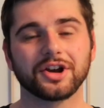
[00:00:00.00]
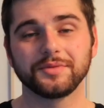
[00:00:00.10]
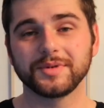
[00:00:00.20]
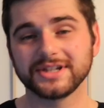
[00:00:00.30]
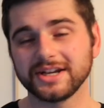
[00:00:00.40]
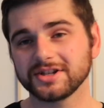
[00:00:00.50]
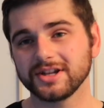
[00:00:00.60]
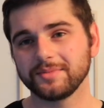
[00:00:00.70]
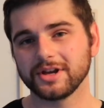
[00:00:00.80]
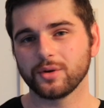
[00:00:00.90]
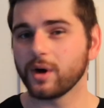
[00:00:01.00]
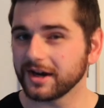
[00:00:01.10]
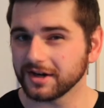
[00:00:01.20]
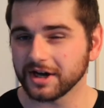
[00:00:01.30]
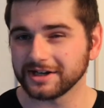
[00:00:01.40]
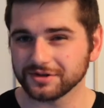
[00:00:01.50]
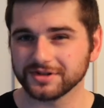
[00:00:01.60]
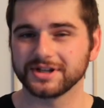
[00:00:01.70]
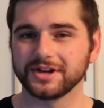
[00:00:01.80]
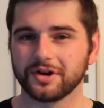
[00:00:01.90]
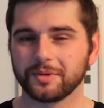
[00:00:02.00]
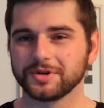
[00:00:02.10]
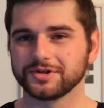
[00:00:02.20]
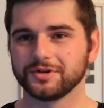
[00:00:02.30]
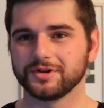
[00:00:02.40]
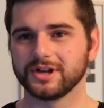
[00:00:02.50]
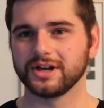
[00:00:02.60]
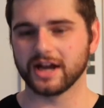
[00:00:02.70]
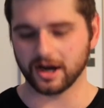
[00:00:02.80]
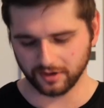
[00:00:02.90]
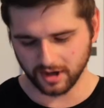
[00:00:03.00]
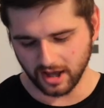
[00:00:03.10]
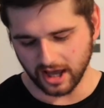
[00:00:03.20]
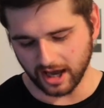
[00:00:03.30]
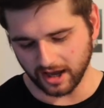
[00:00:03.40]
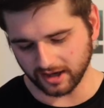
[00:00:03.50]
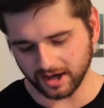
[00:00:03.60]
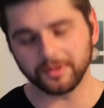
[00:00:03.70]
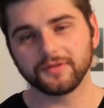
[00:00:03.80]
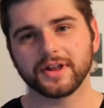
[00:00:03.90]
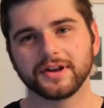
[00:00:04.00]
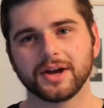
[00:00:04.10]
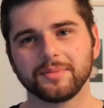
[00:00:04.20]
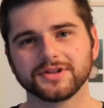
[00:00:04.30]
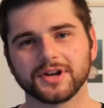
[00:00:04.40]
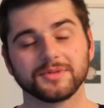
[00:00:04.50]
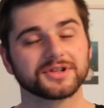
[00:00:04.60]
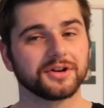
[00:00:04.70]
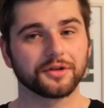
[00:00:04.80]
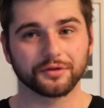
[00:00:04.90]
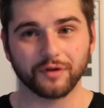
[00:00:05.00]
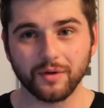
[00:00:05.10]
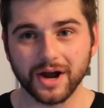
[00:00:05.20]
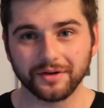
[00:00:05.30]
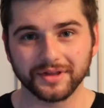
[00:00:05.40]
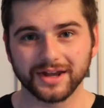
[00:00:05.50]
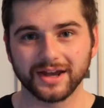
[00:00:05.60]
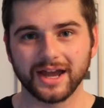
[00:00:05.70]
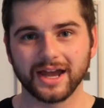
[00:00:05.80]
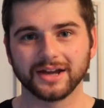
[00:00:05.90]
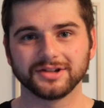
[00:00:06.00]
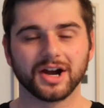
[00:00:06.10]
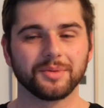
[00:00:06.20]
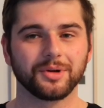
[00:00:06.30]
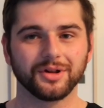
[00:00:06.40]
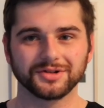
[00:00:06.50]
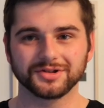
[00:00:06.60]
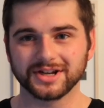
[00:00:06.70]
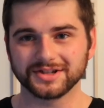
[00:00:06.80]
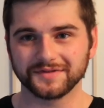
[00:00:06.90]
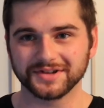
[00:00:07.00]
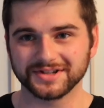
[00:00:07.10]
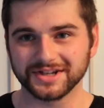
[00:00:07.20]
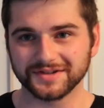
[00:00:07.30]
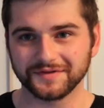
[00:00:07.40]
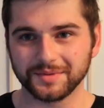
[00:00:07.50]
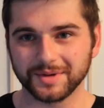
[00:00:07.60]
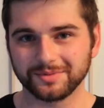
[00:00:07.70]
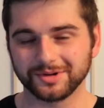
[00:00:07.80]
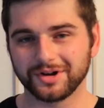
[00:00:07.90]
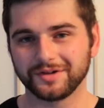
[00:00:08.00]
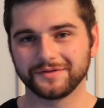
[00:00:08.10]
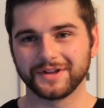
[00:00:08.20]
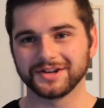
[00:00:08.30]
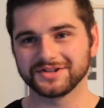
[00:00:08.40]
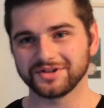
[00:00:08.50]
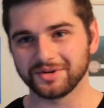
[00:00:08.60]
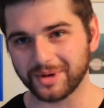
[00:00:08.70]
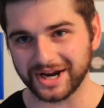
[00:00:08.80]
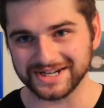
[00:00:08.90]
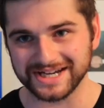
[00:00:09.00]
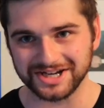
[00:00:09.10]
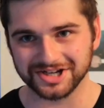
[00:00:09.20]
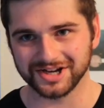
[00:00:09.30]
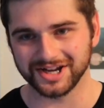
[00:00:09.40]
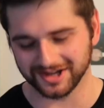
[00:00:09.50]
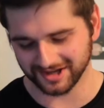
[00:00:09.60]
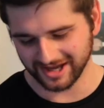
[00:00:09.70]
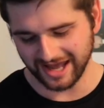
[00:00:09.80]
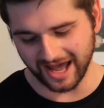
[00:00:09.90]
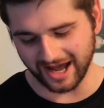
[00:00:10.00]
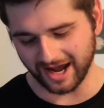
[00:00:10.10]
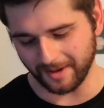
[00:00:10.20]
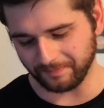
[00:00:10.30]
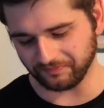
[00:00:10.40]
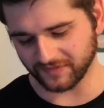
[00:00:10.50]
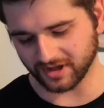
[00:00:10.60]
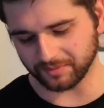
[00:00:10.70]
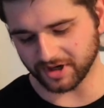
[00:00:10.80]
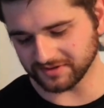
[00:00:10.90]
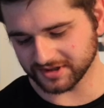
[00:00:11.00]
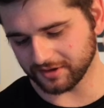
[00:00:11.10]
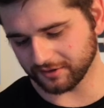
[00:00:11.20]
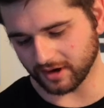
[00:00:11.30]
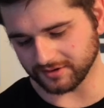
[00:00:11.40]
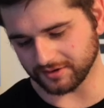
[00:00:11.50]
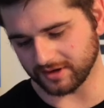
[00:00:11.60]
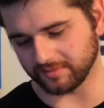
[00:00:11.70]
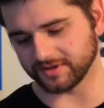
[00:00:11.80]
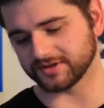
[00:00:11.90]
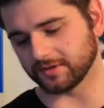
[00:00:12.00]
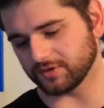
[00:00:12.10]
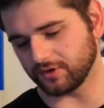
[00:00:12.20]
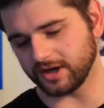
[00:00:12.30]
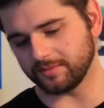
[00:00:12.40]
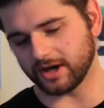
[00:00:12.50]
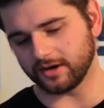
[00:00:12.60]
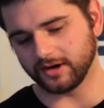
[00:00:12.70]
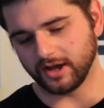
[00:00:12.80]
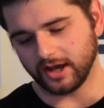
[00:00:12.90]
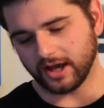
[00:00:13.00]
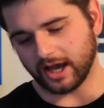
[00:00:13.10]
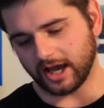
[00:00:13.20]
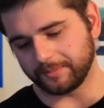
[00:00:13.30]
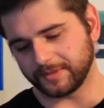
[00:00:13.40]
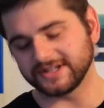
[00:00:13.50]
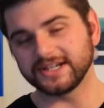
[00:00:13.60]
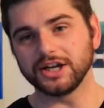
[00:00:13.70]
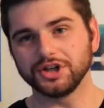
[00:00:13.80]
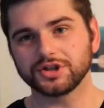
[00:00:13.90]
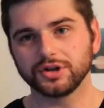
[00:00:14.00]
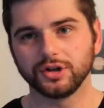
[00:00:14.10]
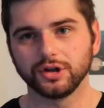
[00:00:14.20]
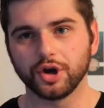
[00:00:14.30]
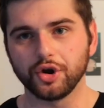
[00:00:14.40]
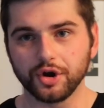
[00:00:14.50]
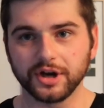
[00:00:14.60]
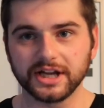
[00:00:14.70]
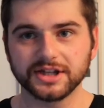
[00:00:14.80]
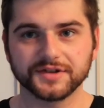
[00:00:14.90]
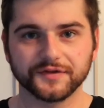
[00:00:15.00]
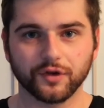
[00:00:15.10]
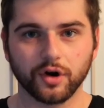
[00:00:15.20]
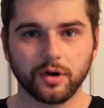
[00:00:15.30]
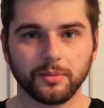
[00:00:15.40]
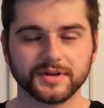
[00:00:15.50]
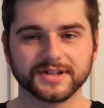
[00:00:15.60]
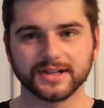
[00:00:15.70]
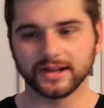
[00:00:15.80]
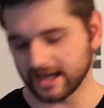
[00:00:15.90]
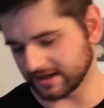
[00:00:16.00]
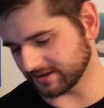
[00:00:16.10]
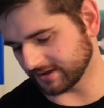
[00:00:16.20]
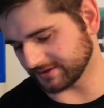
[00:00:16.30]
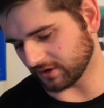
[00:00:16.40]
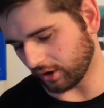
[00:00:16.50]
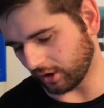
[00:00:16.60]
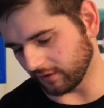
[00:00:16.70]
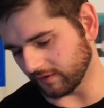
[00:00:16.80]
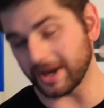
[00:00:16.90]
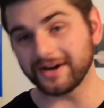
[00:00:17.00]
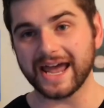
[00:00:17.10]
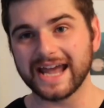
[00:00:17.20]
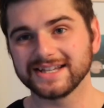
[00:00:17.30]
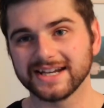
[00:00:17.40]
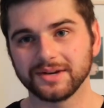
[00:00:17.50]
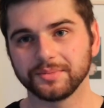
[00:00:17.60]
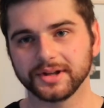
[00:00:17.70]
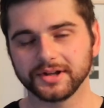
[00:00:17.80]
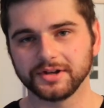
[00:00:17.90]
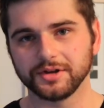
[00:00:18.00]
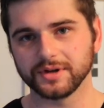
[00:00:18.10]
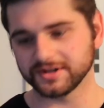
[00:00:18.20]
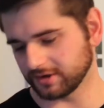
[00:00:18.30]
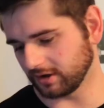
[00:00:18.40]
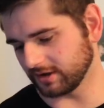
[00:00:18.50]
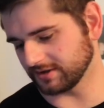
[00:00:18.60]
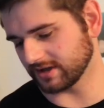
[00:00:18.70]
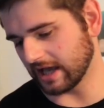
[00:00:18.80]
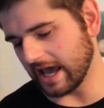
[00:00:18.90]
could potentially be quite an interesting opportunity. Now, a couple of other numbers I'm just going to throw out there, and I apologize if this sets a few people off. That is not my intention here. But I'm just going to throw out two numbers. So I'm talking about potential earnings from Stellantis of about $18 billion